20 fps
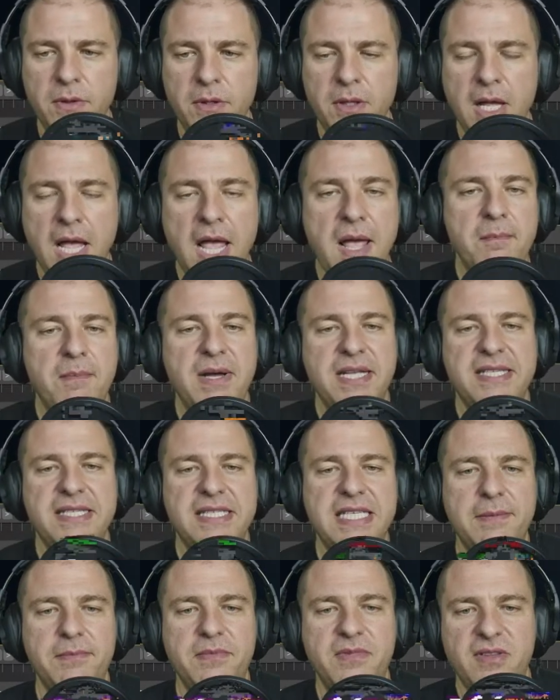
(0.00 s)
But
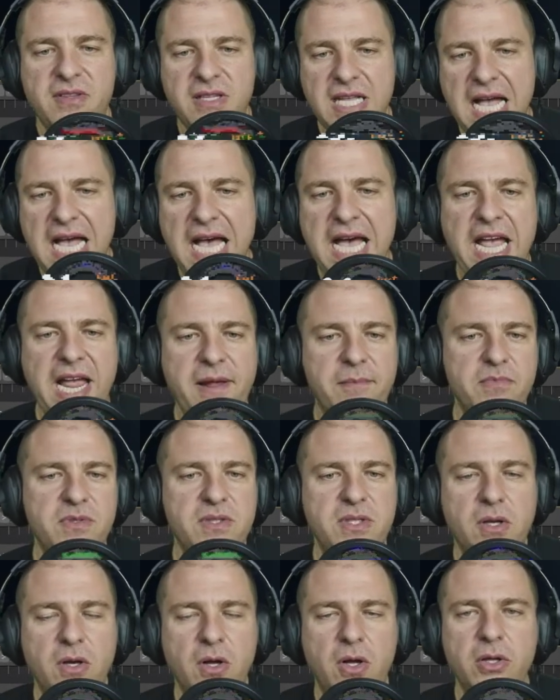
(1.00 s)
sometimes,
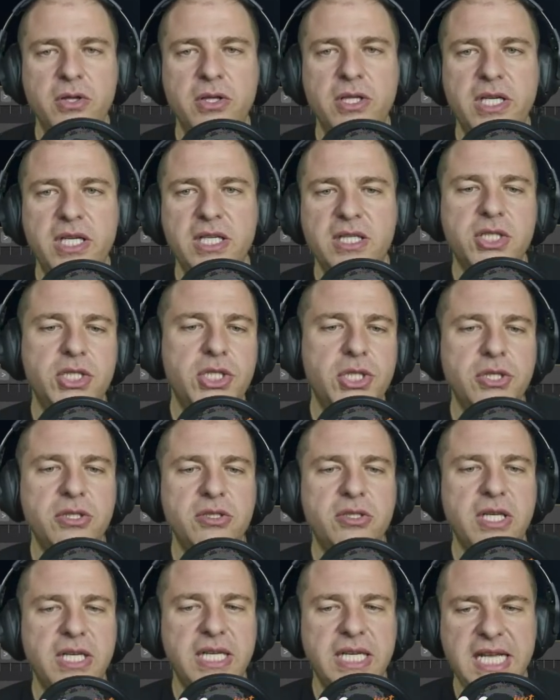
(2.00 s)
only in certain
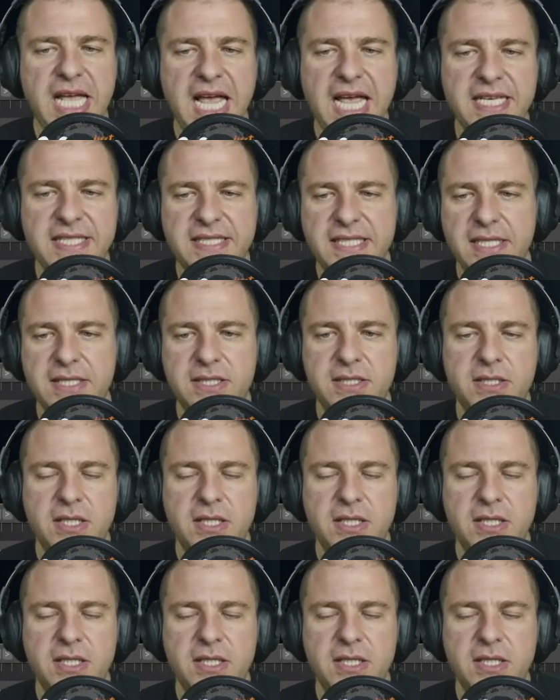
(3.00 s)
cases,